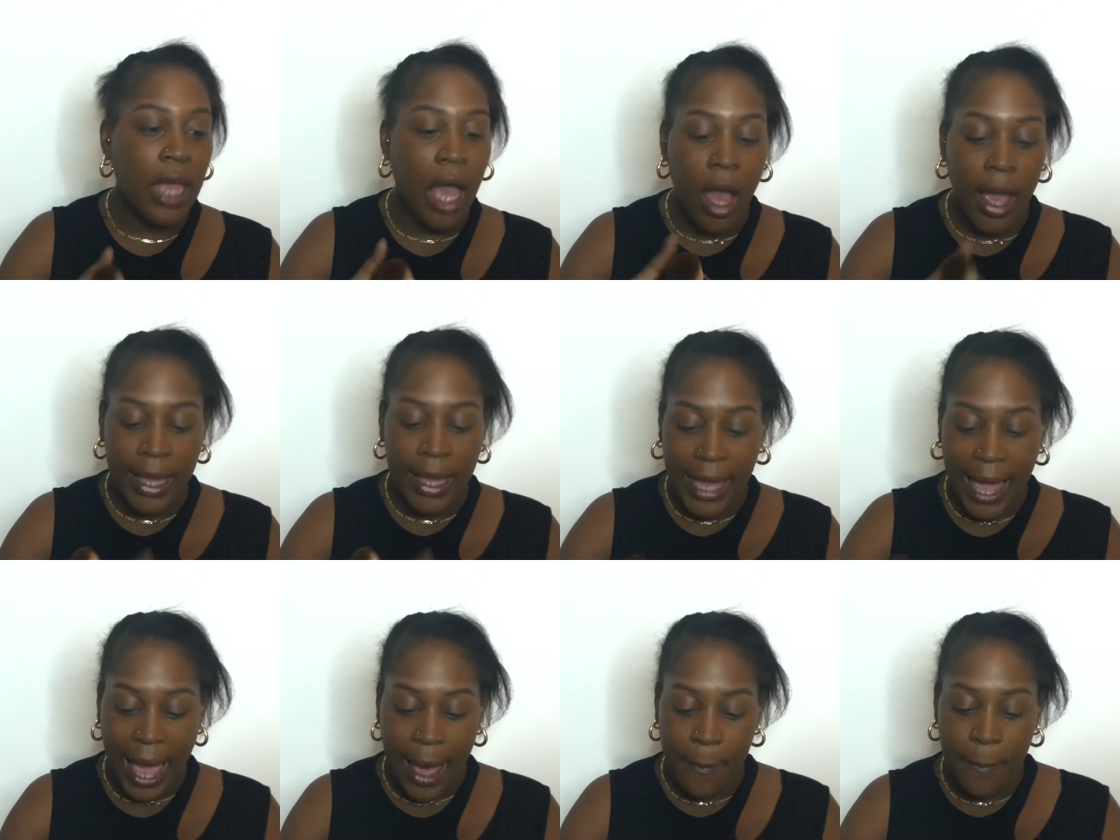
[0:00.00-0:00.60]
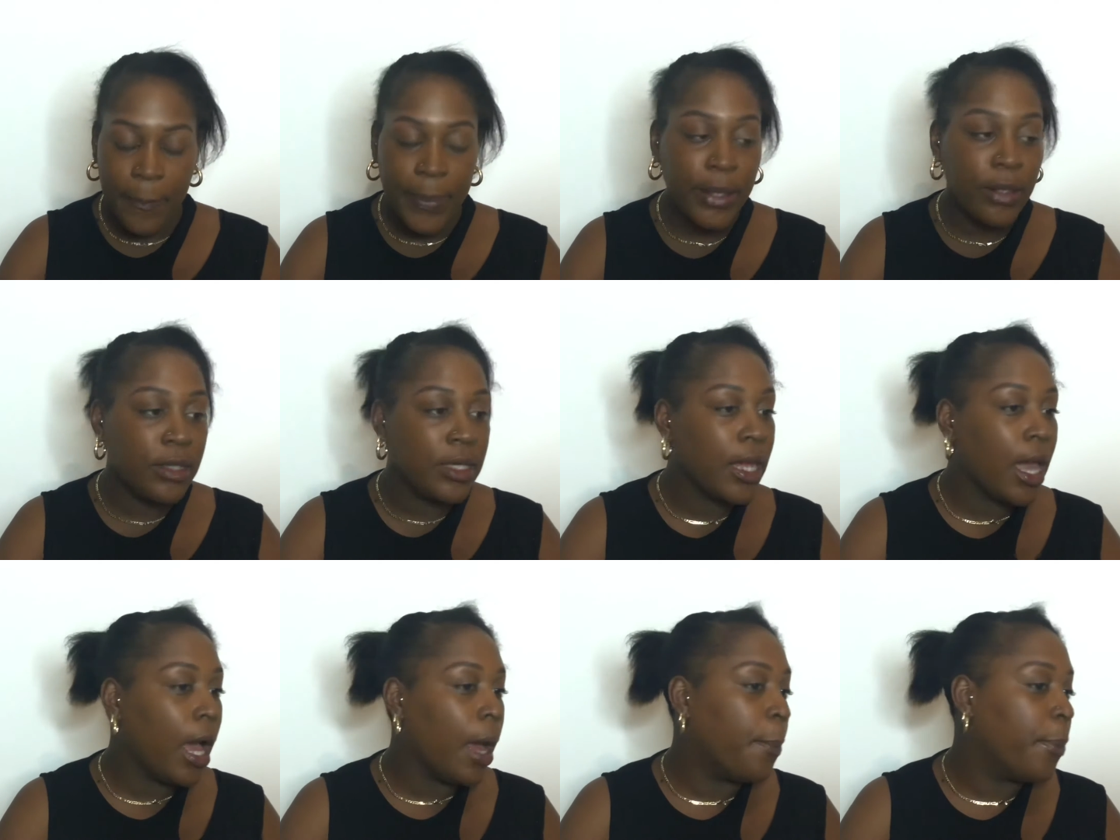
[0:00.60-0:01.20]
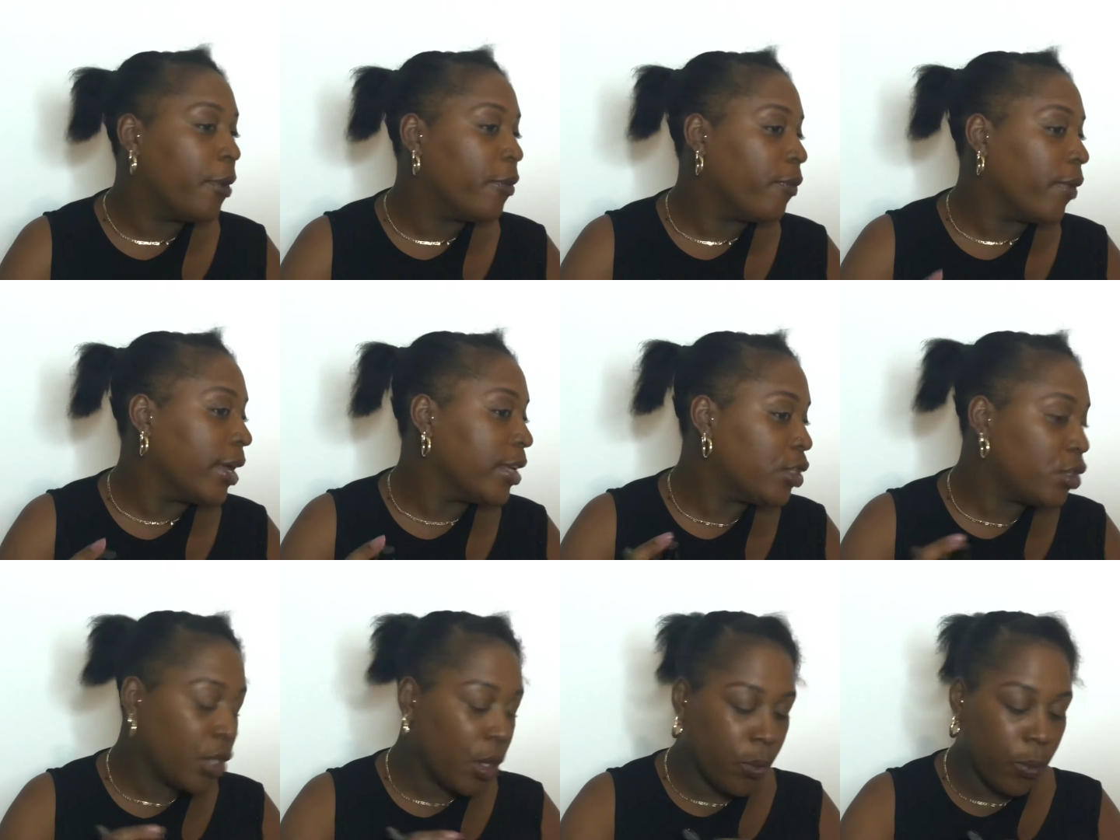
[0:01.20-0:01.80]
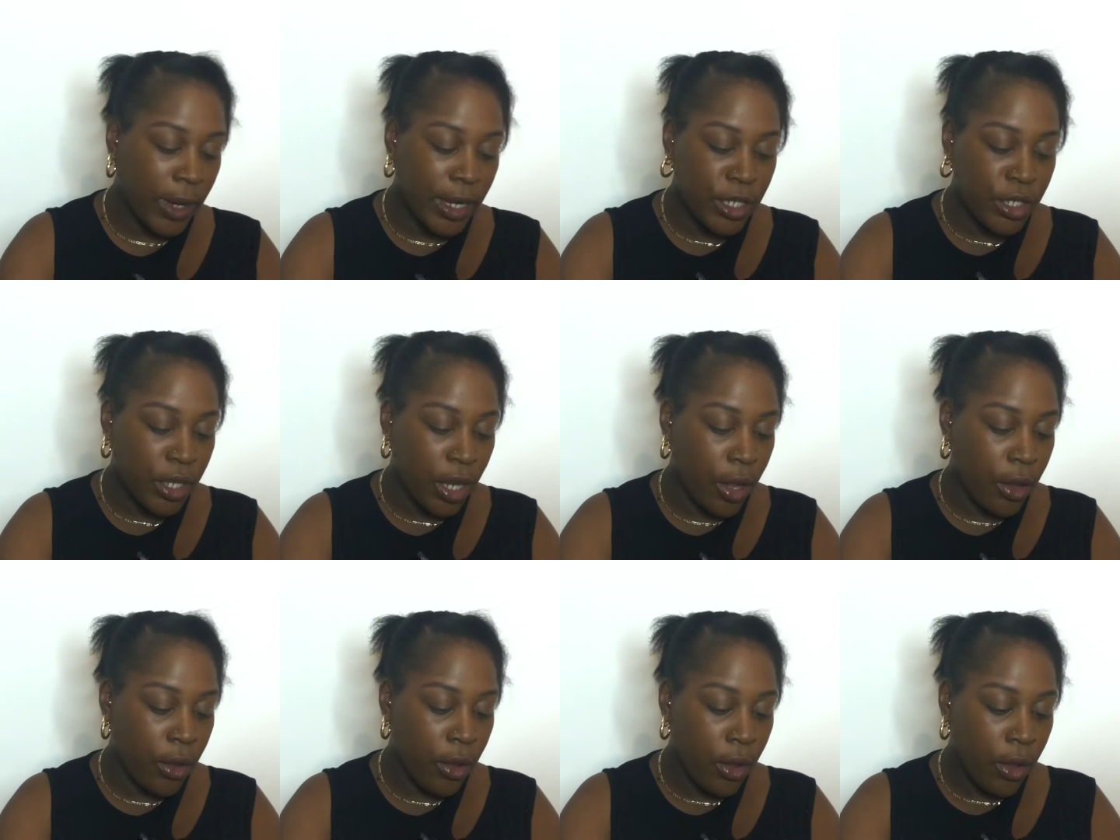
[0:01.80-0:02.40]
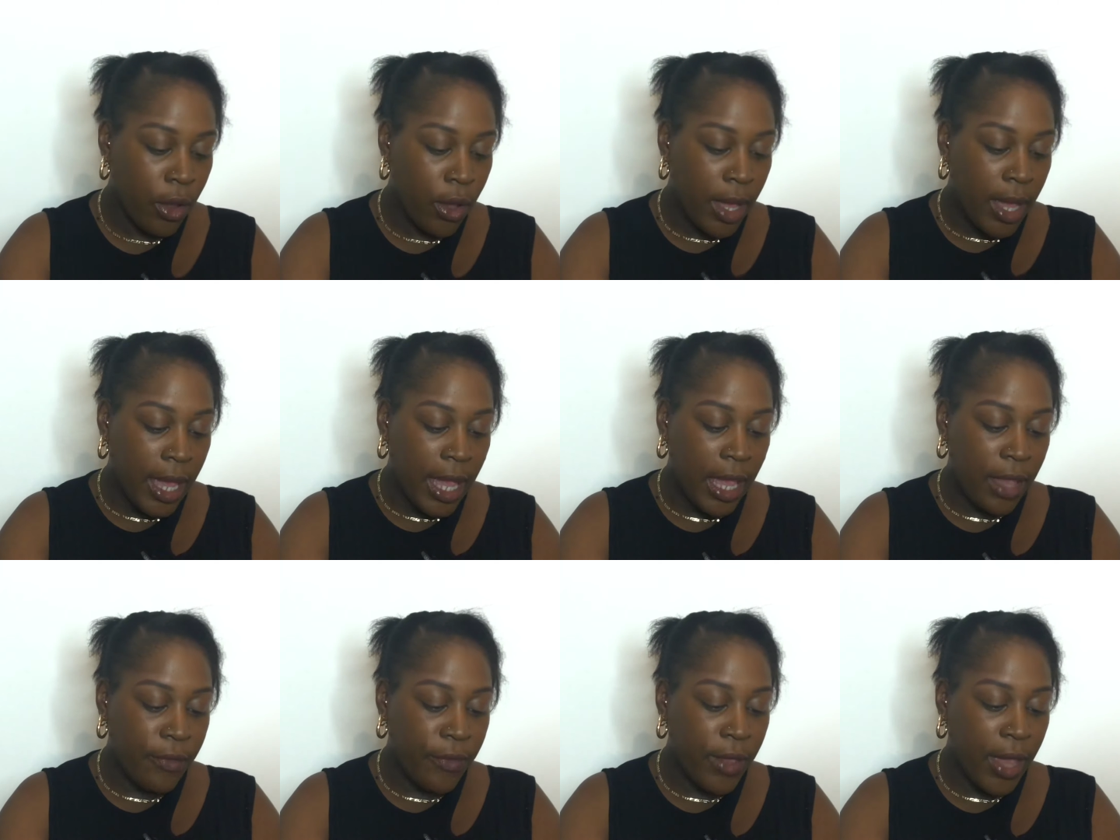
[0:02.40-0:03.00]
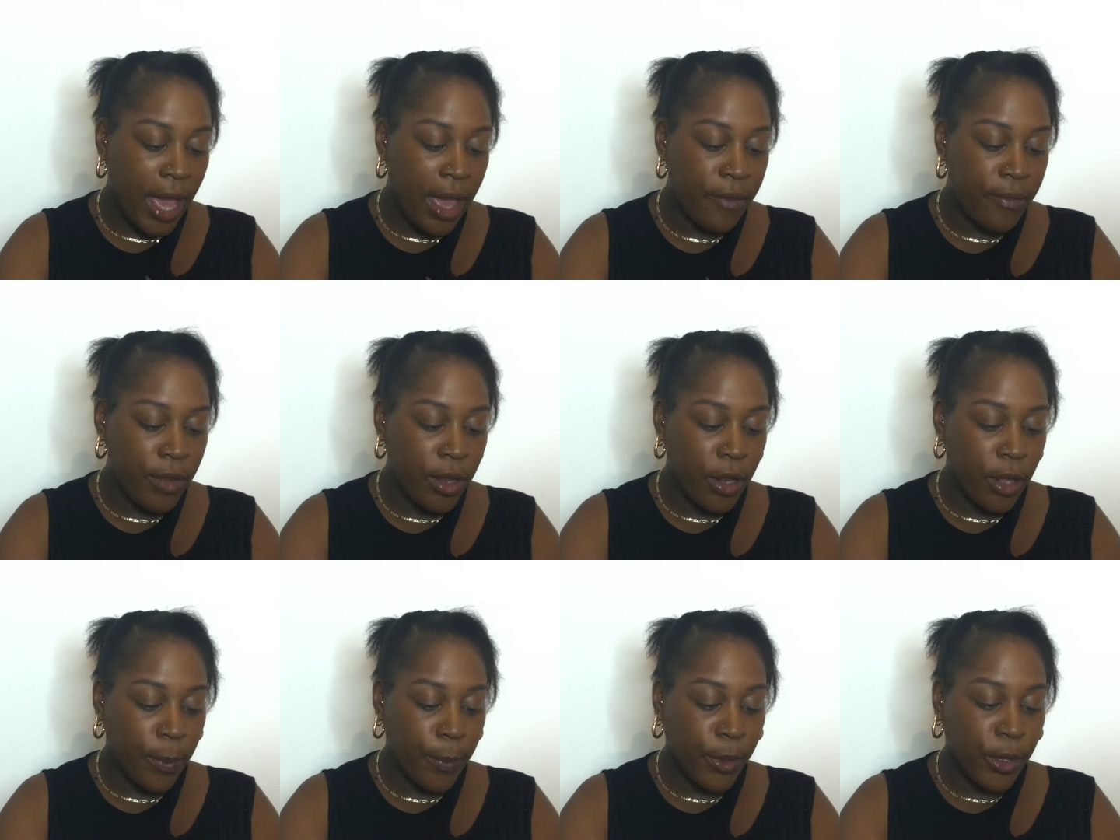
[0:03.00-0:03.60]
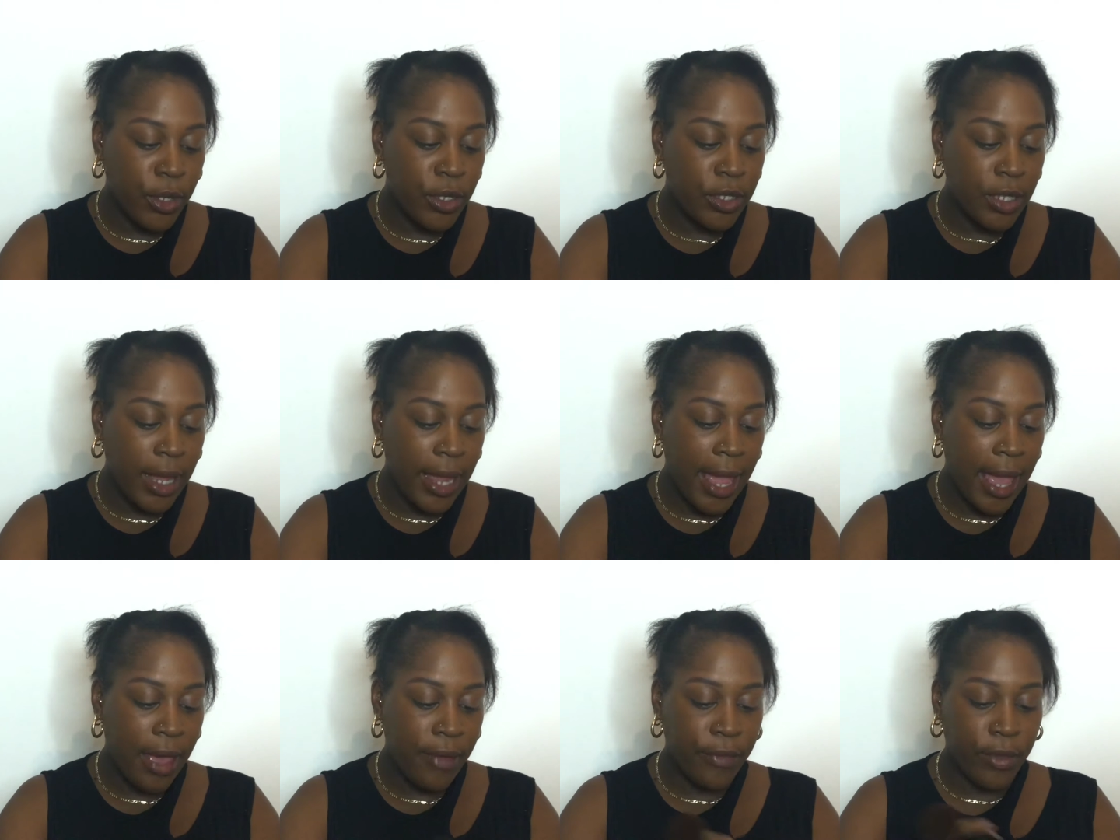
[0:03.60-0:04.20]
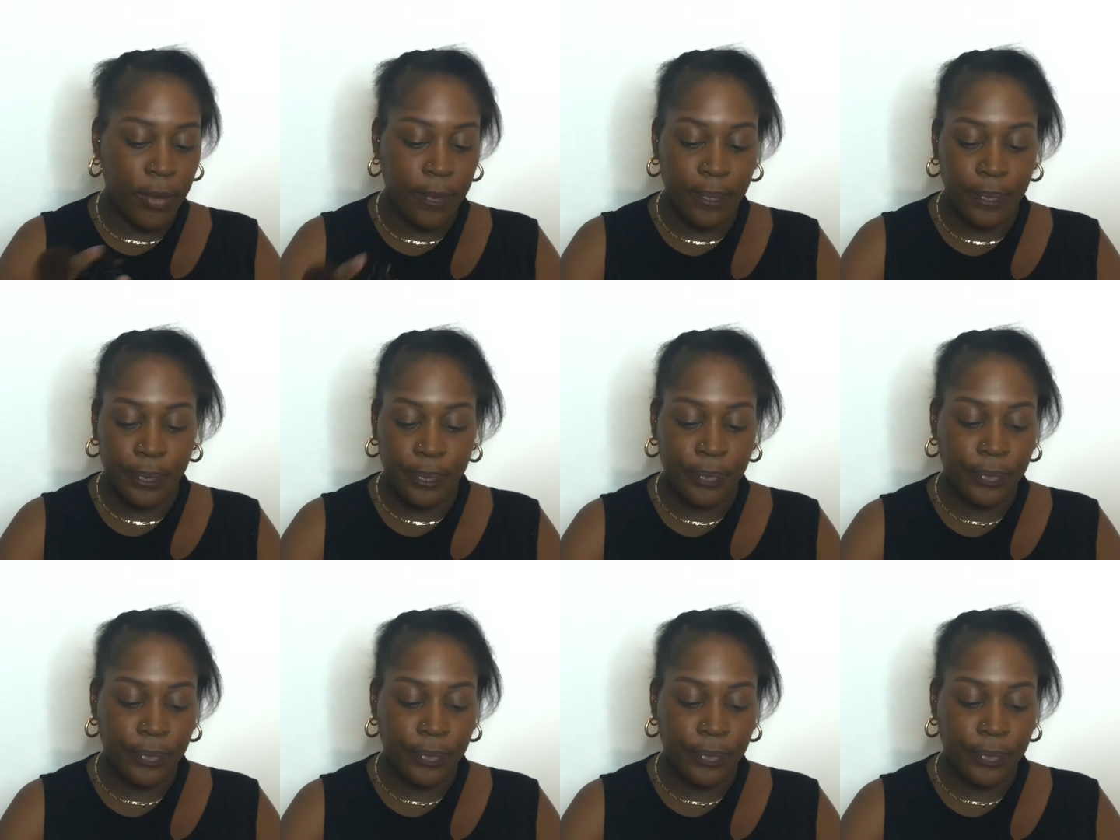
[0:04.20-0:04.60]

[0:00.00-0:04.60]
I can build it up if I so wish. So if you have a look, because I haven't